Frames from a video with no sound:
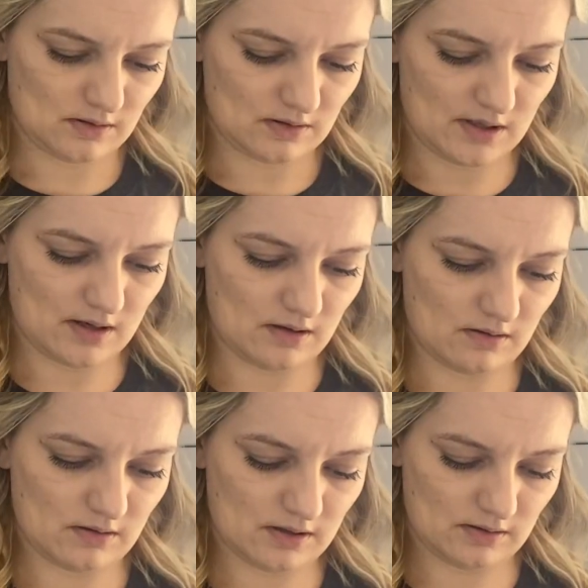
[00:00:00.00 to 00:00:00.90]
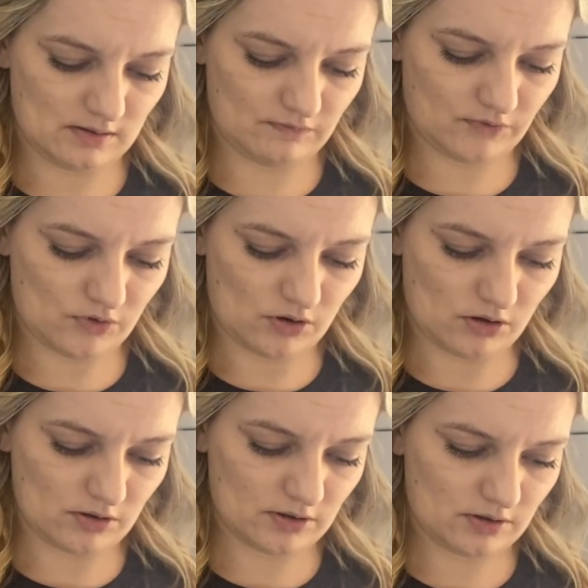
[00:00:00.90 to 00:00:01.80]
Now, I've
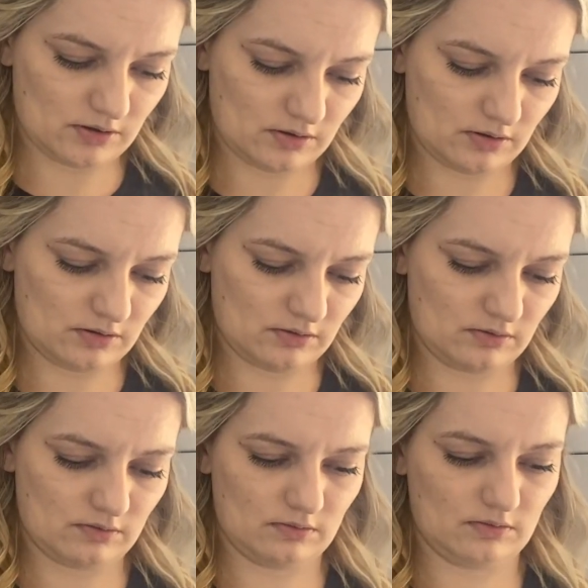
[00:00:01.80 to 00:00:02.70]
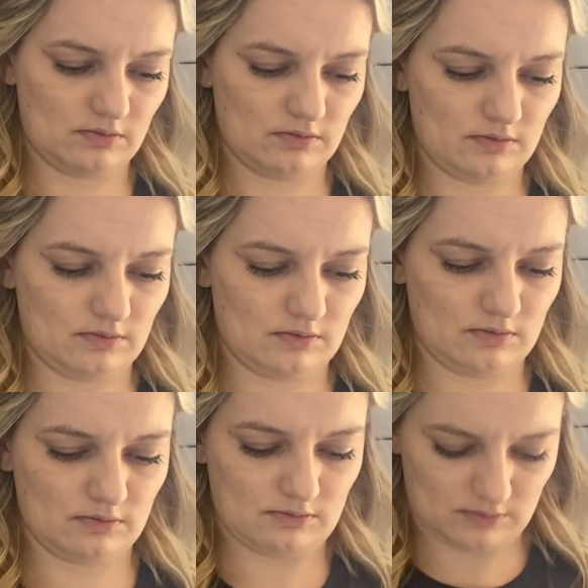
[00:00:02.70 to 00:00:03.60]
got,
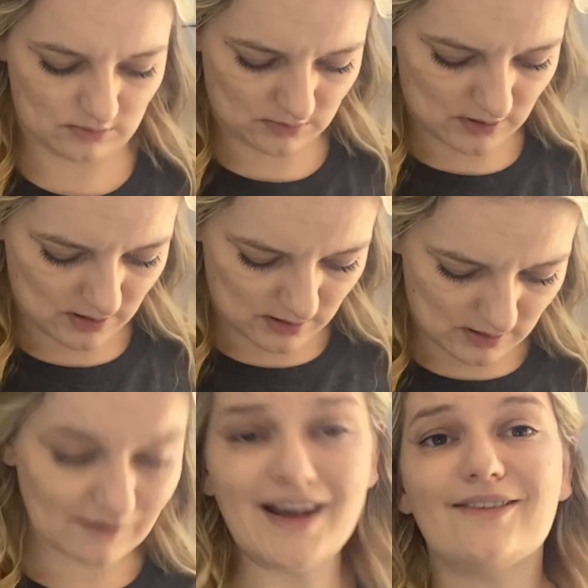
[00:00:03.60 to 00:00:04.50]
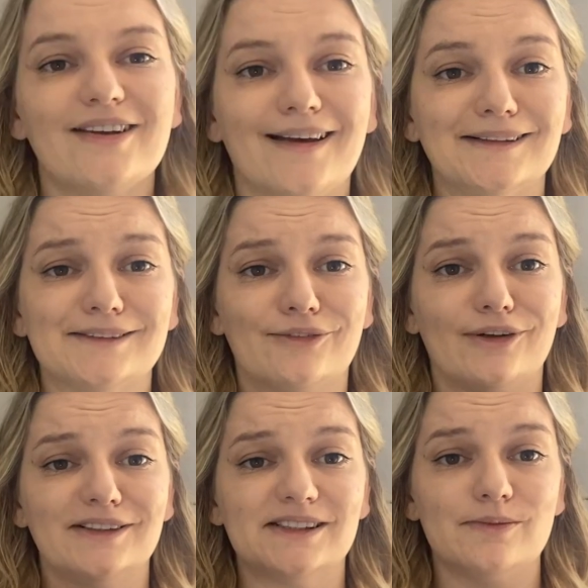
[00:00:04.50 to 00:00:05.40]
if you haven't guessed, I've
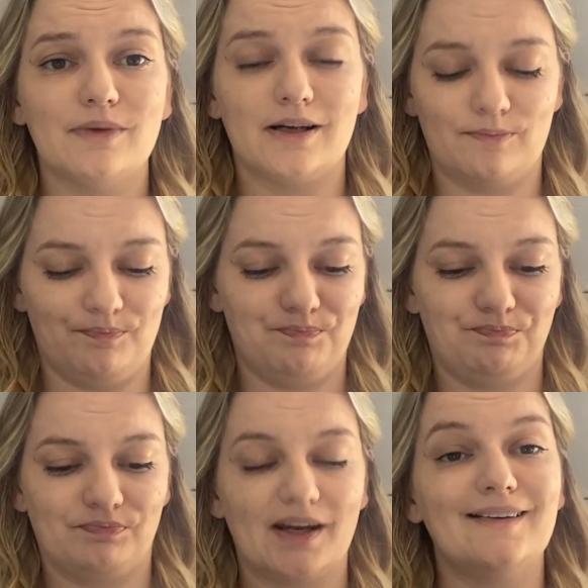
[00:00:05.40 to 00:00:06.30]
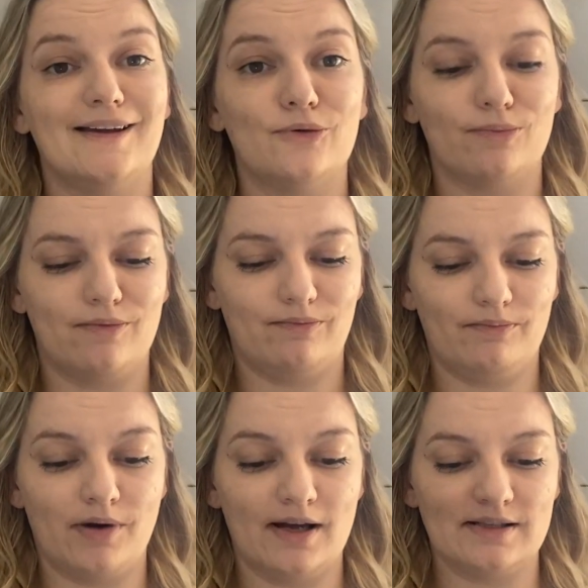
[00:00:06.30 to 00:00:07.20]
got some needle
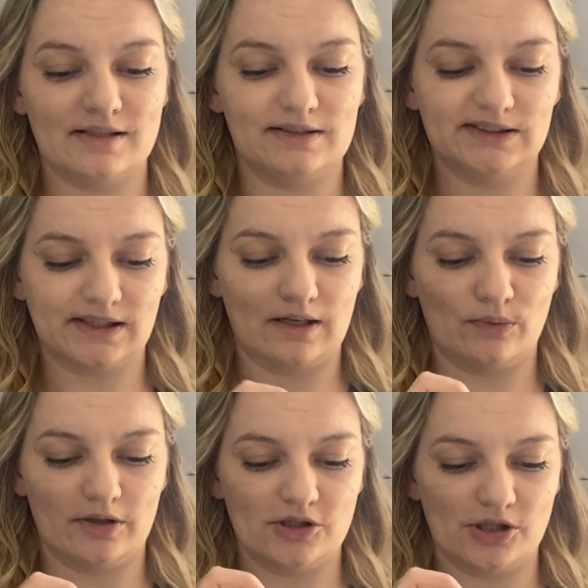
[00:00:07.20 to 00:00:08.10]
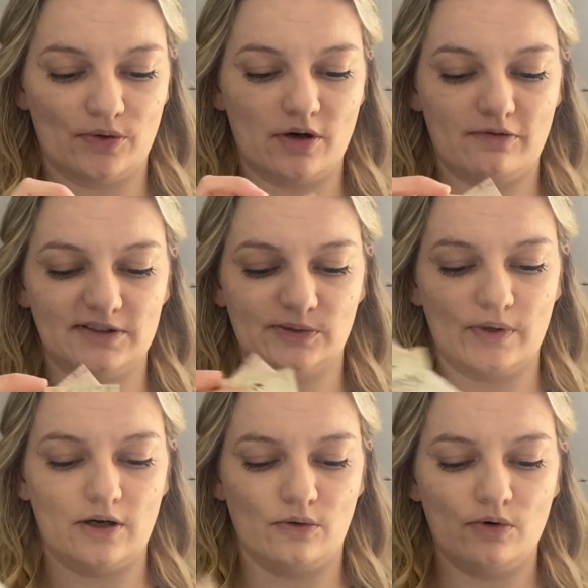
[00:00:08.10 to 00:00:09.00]
minders that I want to show off as
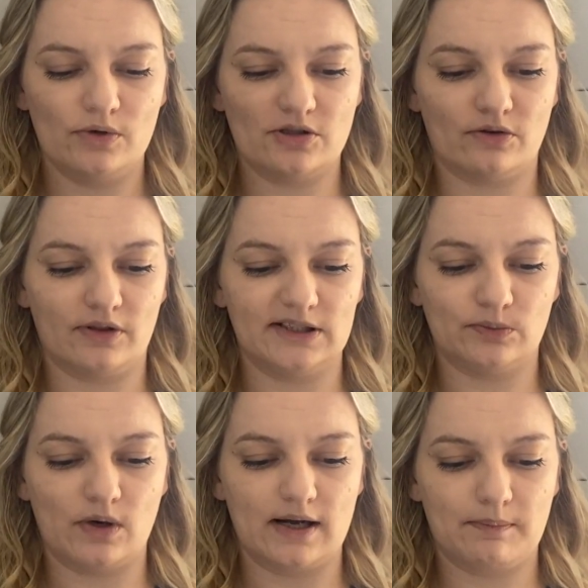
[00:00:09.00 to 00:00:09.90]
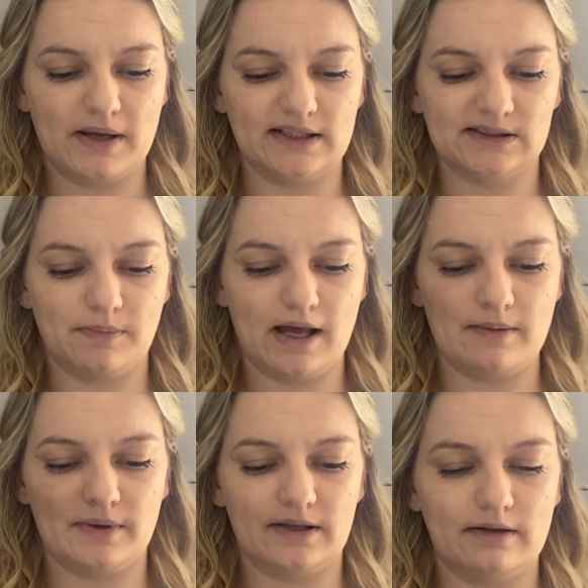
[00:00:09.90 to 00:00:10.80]
well, which are on this white piece of
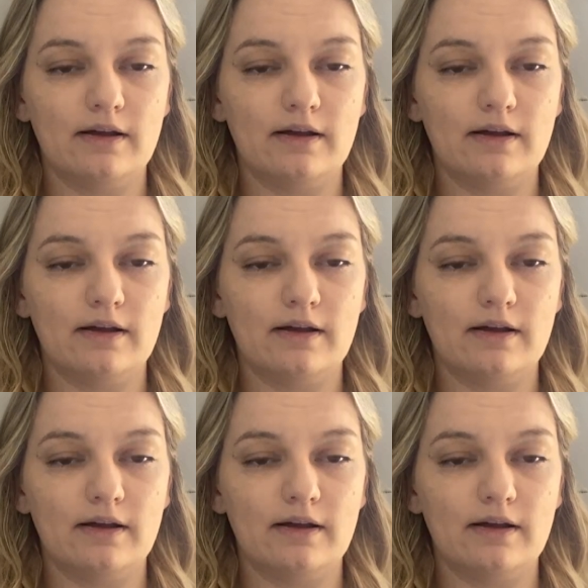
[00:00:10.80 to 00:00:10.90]
paper.